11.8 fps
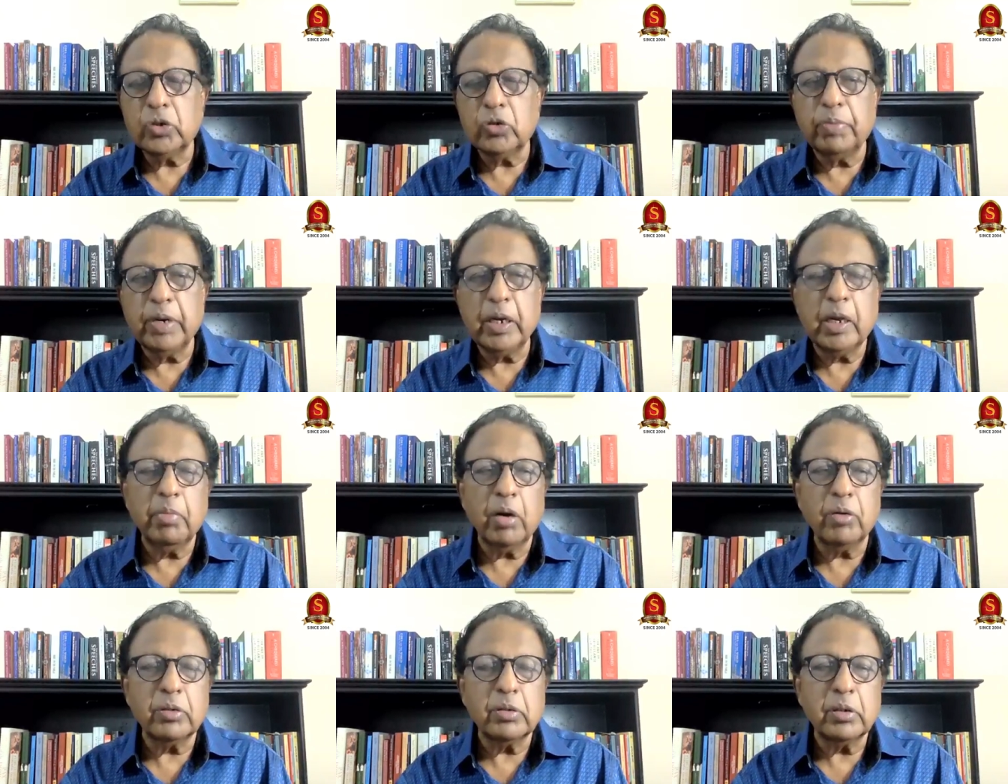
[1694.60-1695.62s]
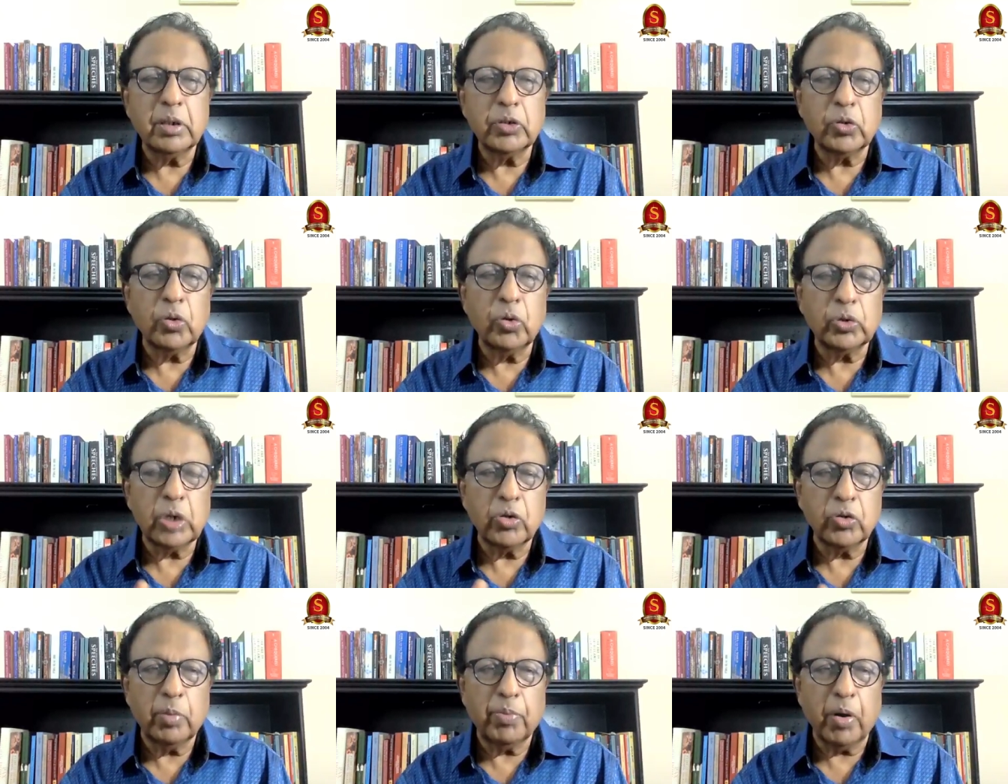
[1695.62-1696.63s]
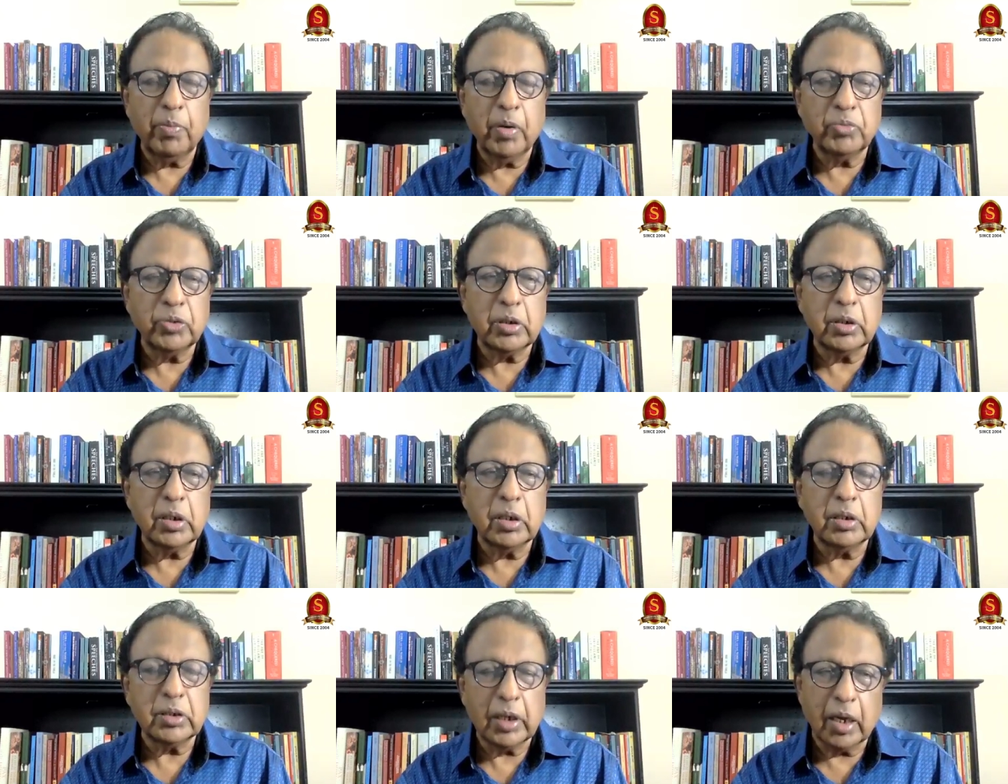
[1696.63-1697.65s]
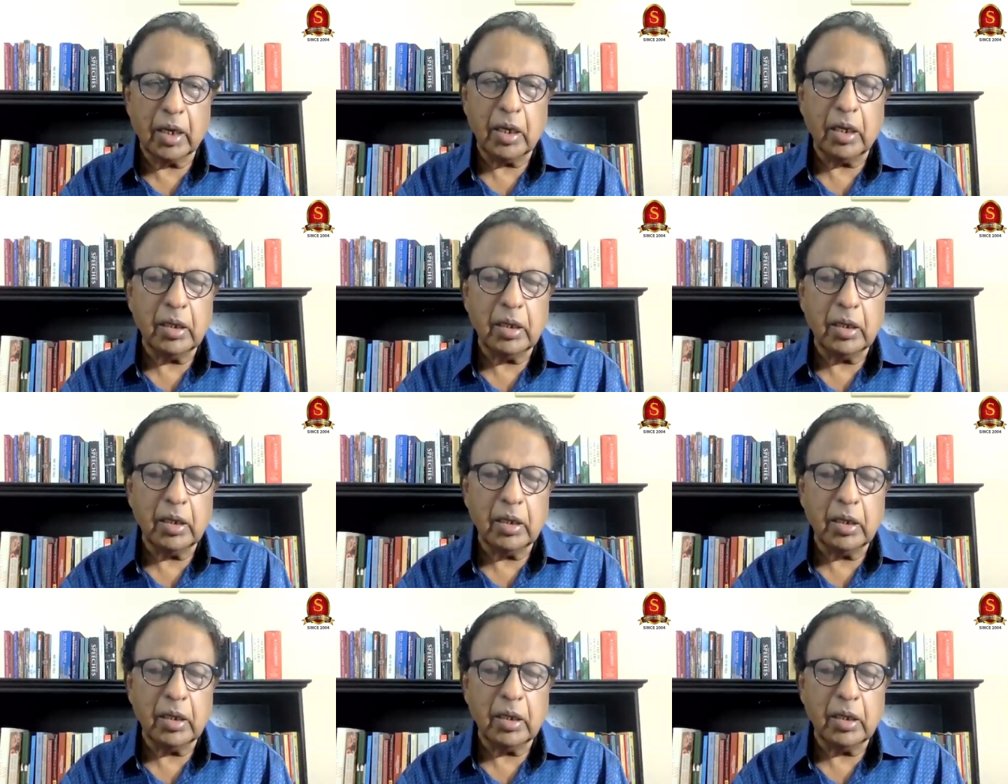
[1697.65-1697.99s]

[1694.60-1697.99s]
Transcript: to bring about a solution to the problems in uh, Sri Lanka.